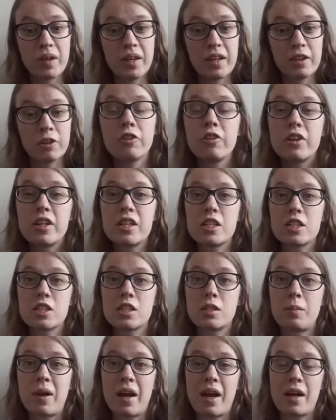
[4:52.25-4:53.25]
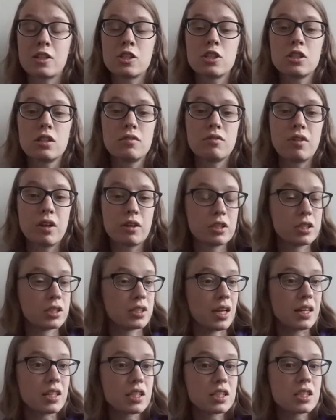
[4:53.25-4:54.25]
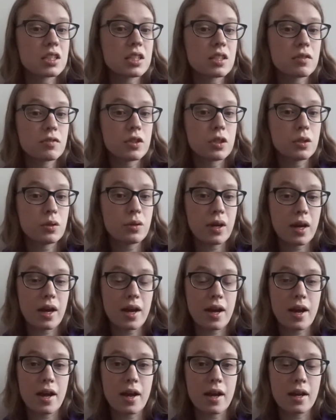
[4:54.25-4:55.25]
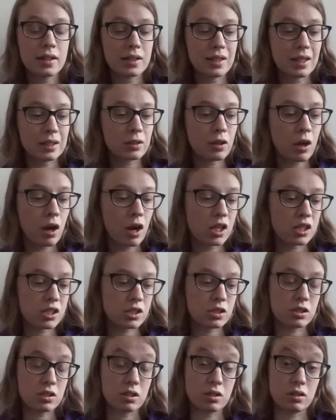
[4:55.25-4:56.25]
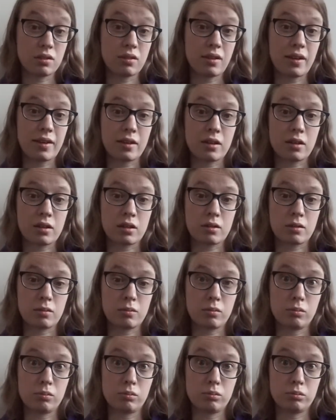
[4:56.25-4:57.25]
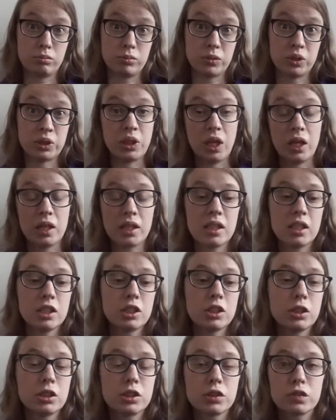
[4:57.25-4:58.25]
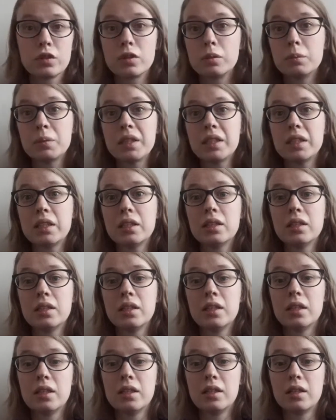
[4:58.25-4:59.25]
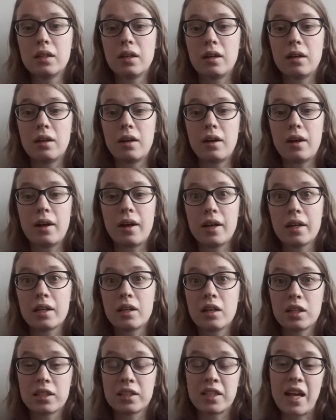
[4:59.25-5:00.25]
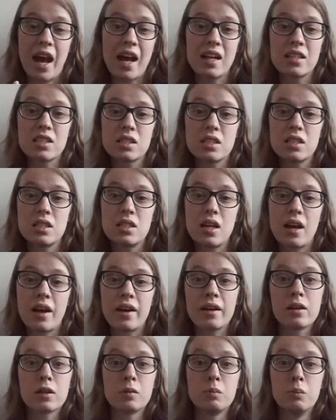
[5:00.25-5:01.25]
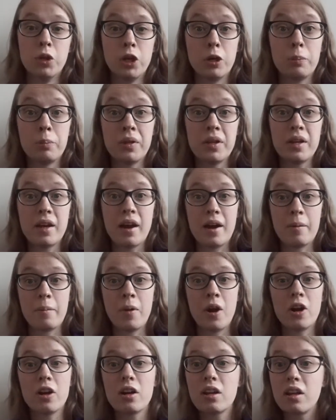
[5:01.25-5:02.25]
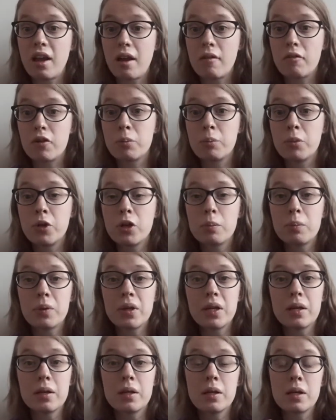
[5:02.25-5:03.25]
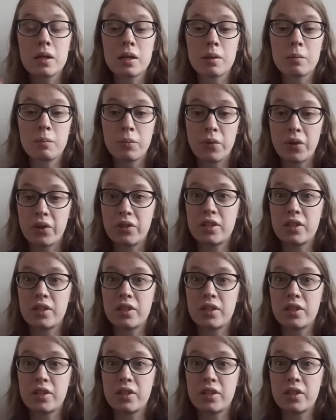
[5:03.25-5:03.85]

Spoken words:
ingredients I'm actually very sensitive to, and that caused like gut issues for me. I got gassy, I got burpy. I'm hardly ever burpy, but